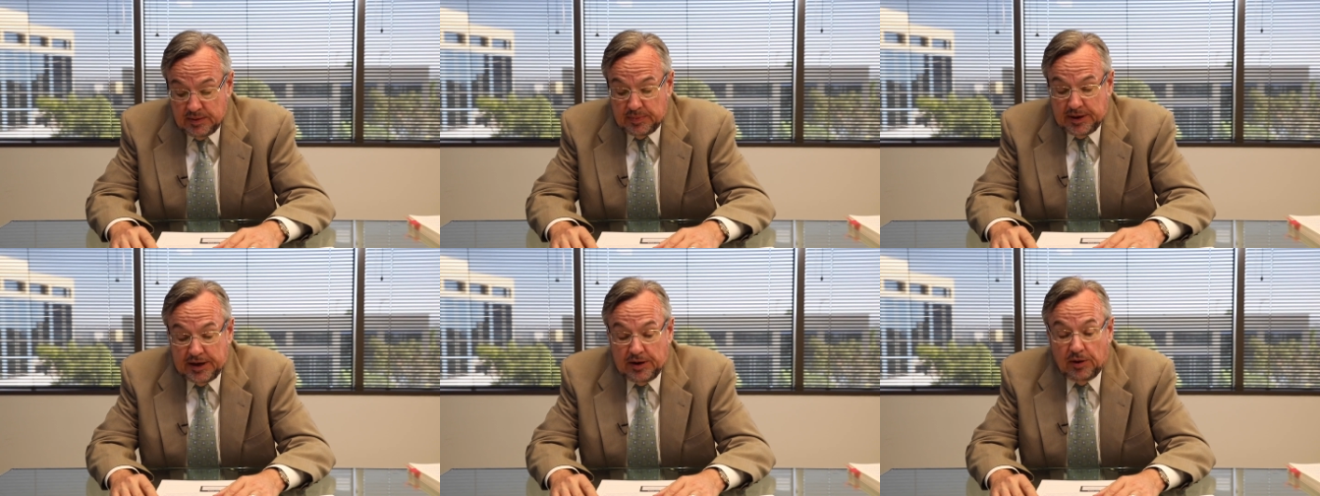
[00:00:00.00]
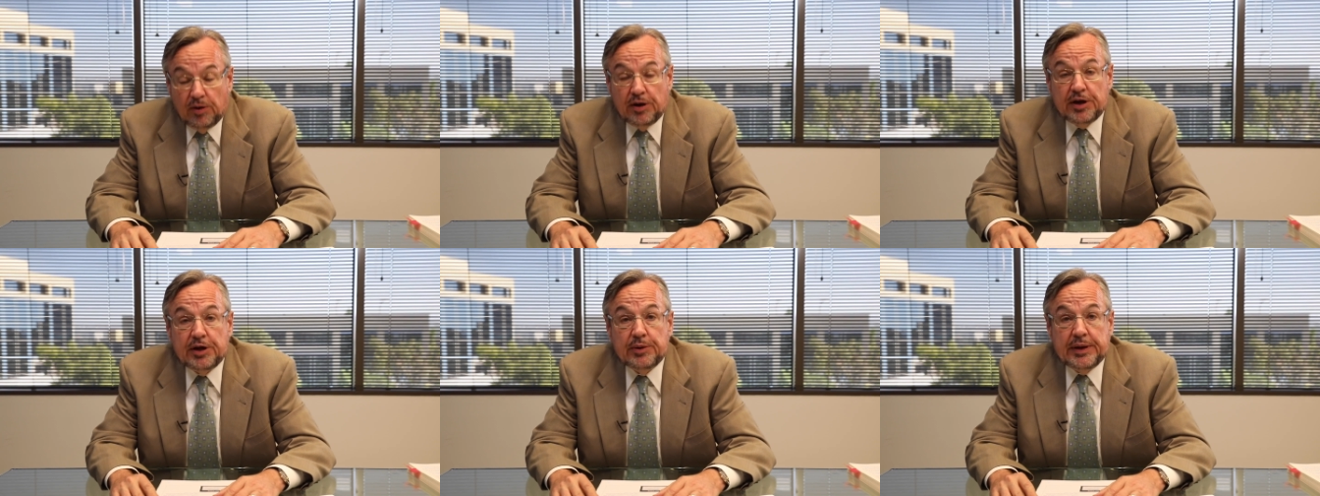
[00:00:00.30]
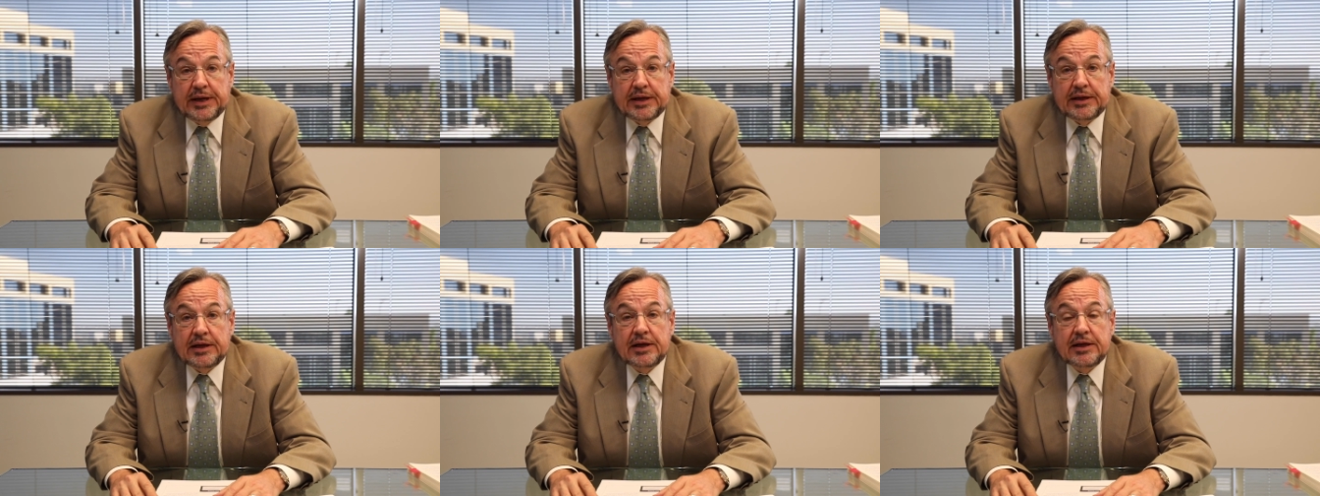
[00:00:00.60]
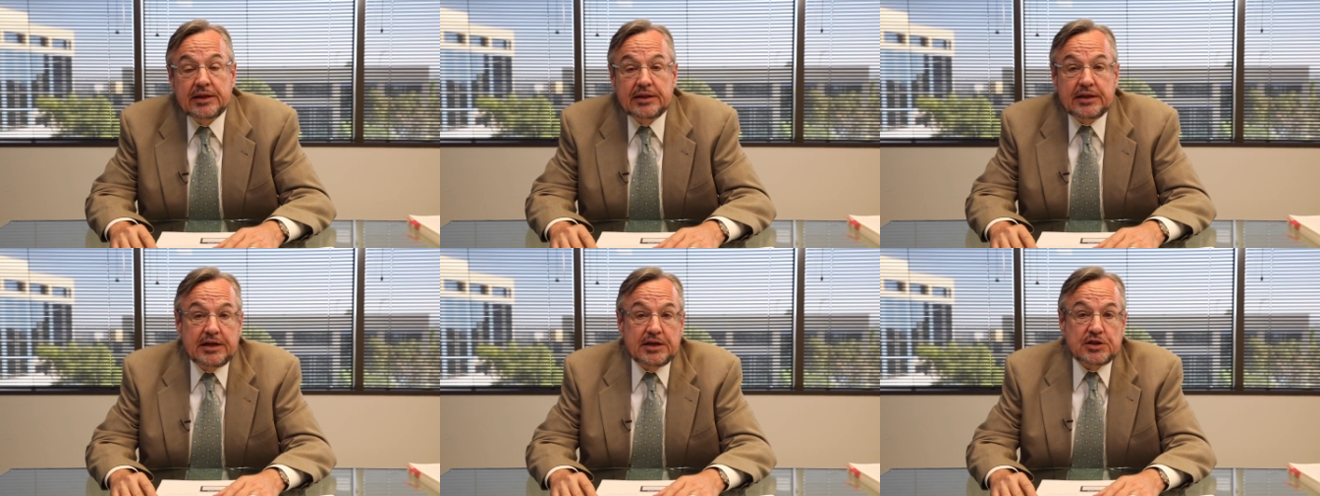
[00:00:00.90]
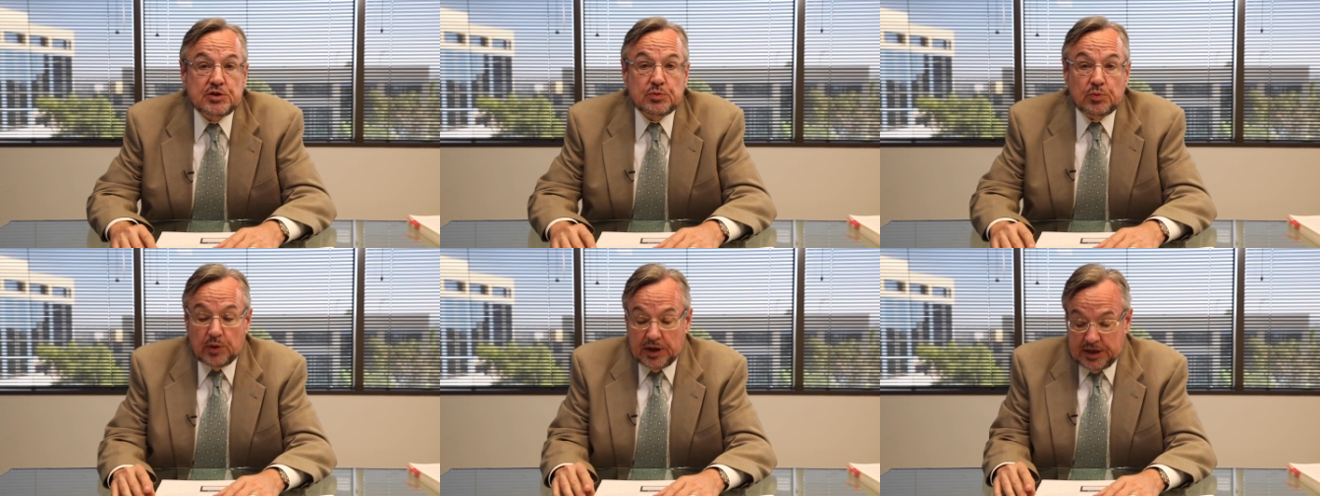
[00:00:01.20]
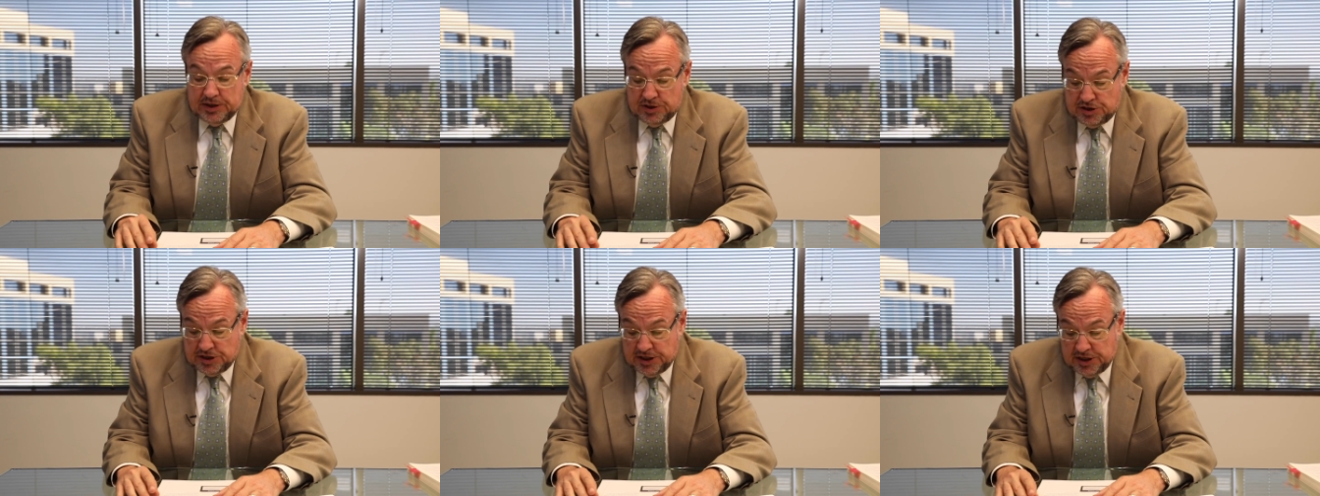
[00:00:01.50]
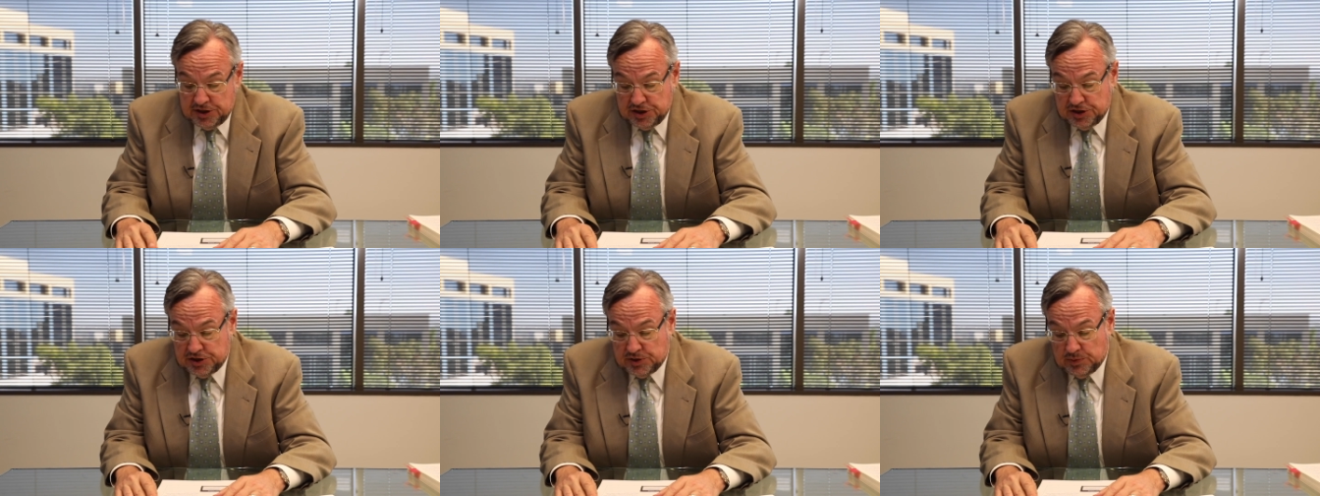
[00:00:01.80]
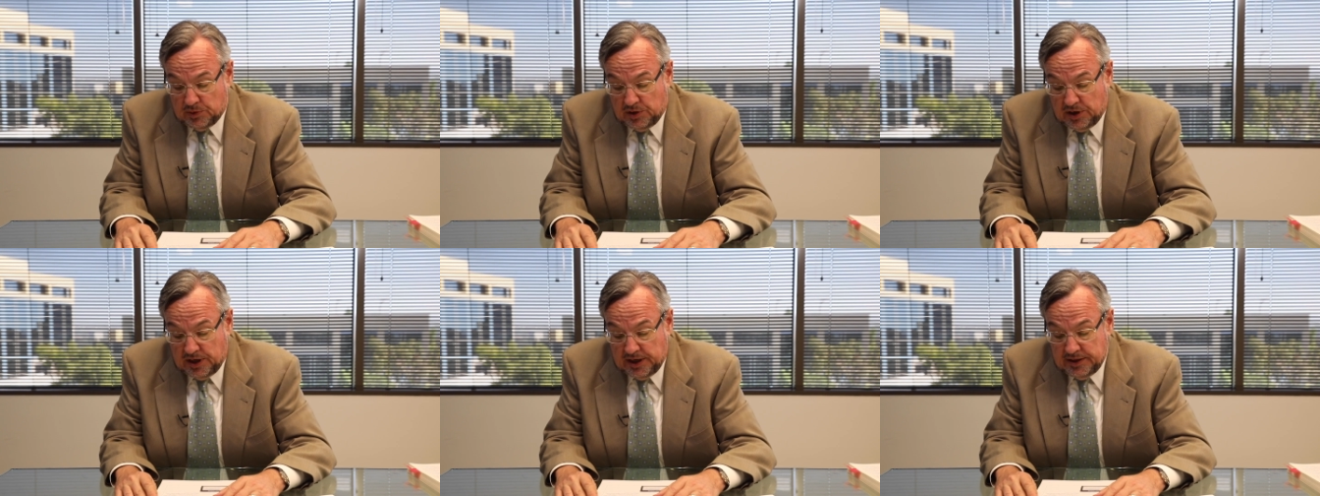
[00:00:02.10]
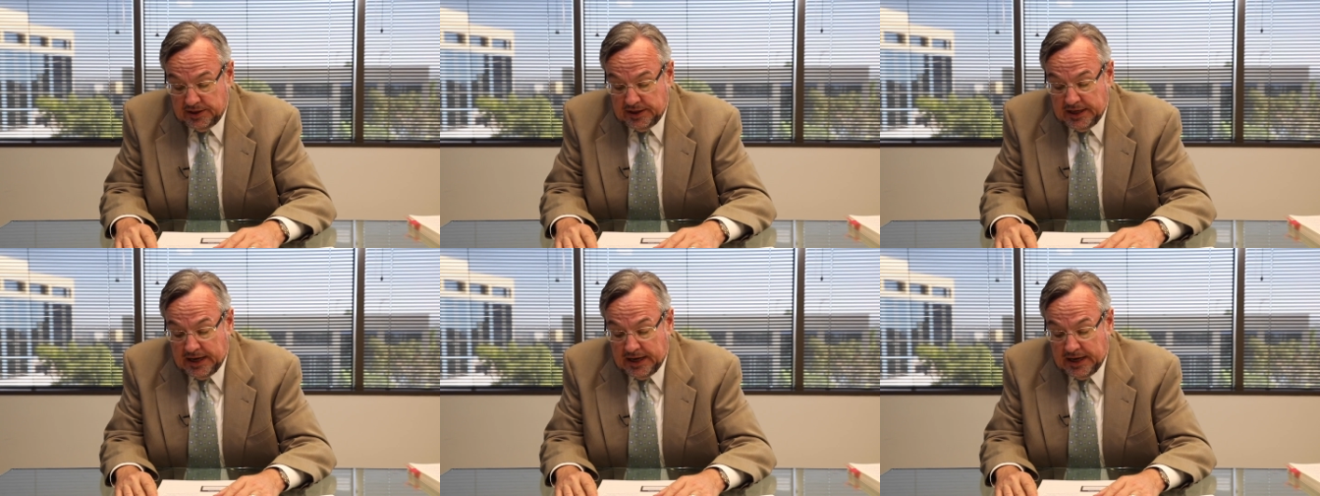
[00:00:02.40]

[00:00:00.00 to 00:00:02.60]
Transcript: by arguing that it's what judges want.